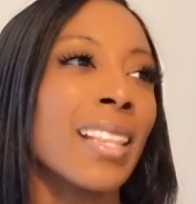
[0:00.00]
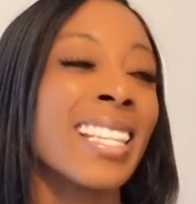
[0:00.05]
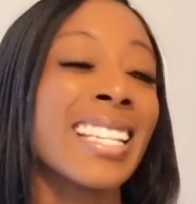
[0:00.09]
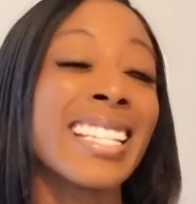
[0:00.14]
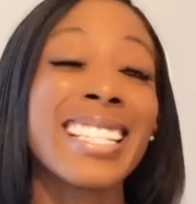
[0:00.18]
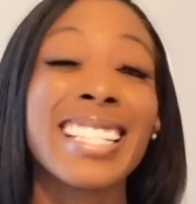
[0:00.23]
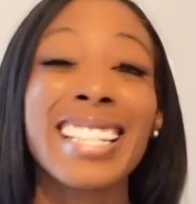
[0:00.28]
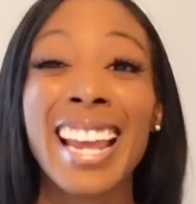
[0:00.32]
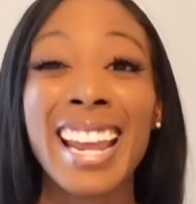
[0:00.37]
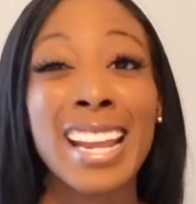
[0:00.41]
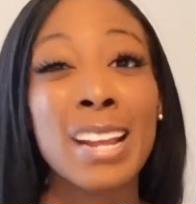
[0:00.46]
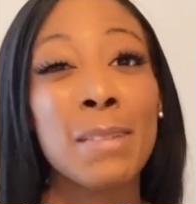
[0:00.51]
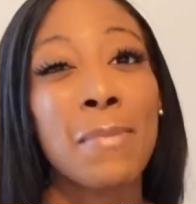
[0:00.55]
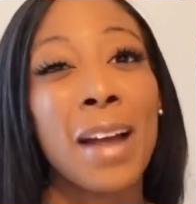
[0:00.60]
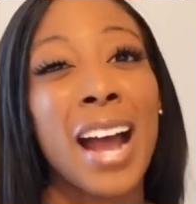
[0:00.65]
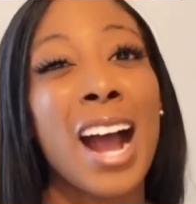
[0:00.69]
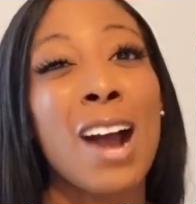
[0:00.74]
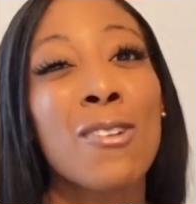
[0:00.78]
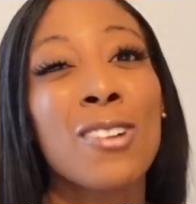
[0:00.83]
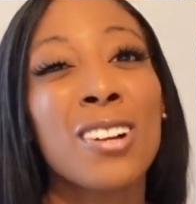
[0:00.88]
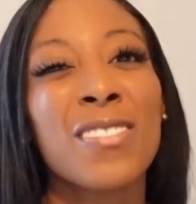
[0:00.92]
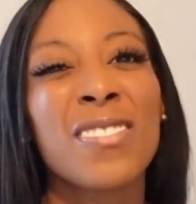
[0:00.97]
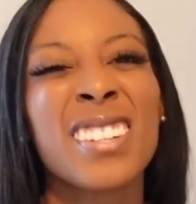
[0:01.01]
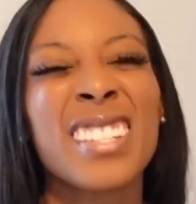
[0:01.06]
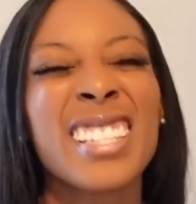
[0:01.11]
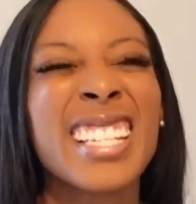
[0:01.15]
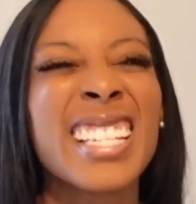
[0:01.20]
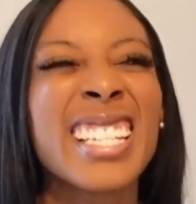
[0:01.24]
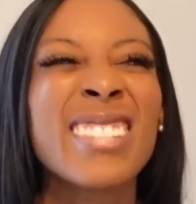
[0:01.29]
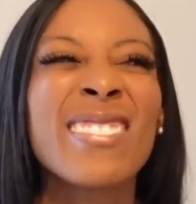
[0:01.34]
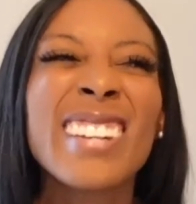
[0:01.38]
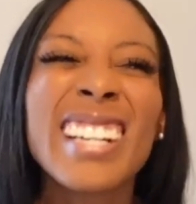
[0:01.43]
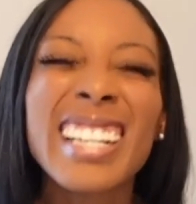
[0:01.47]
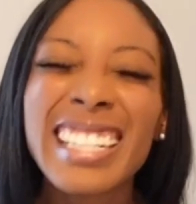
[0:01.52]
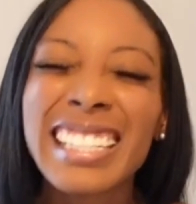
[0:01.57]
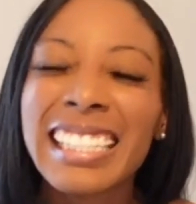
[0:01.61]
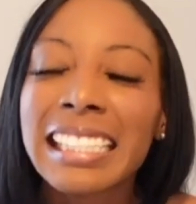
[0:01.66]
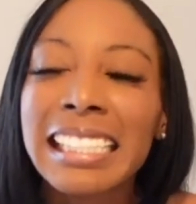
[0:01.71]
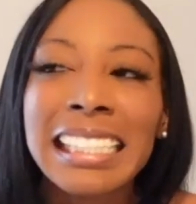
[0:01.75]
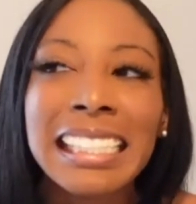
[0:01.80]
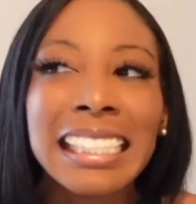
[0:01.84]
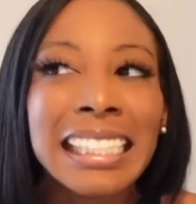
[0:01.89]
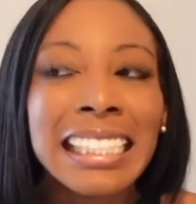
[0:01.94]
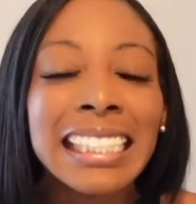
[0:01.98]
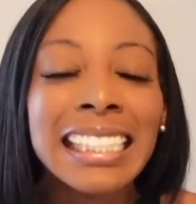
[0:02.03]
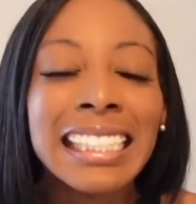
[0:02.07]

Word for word: the staying power for this one,